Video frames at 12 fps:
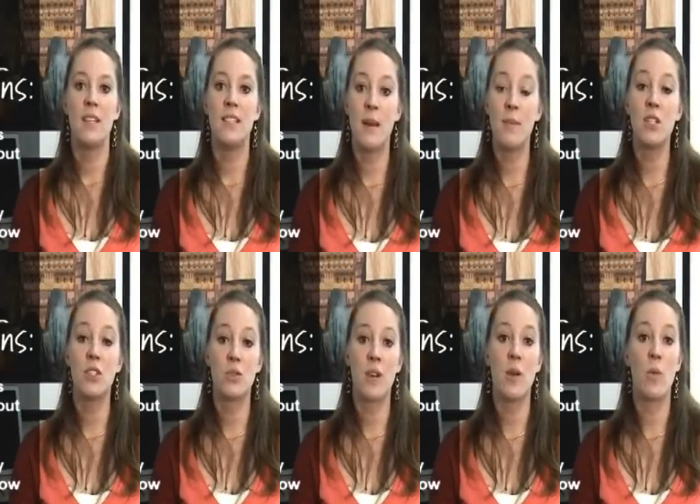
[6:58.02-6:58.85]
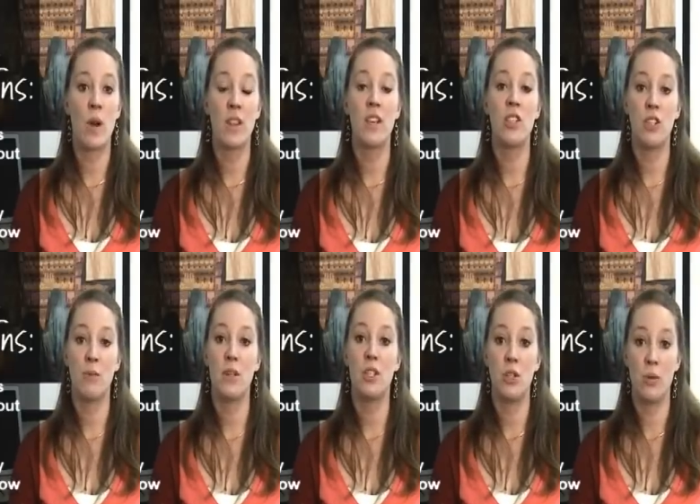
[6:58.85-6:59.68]
Demonstrate what they should
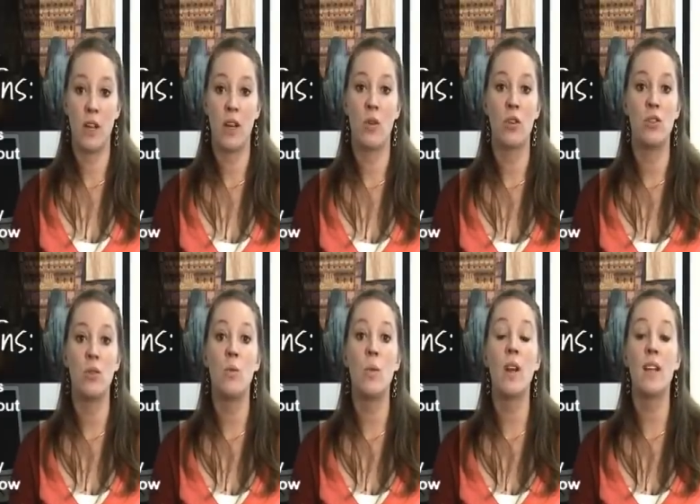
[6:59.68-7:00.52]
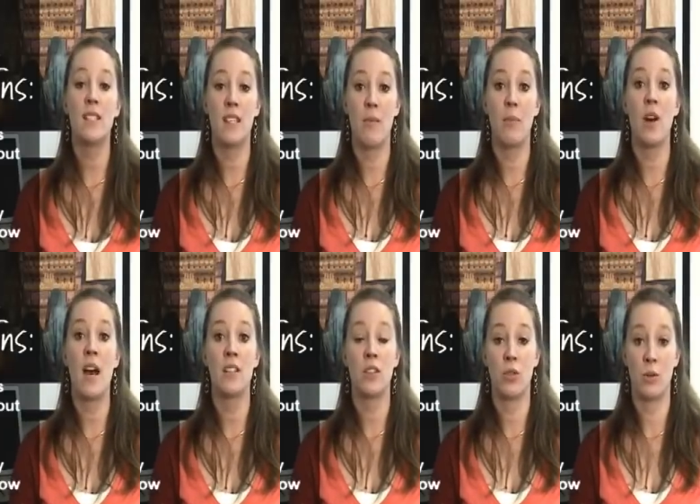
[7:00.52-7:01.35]
be doing or do one example
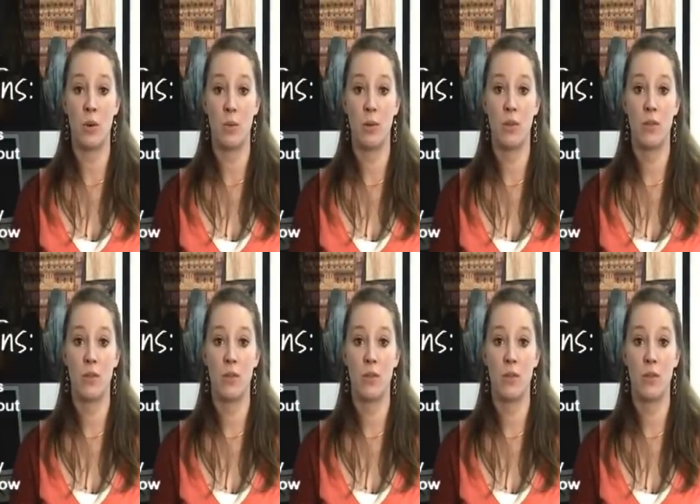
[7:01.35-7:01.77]
as a group.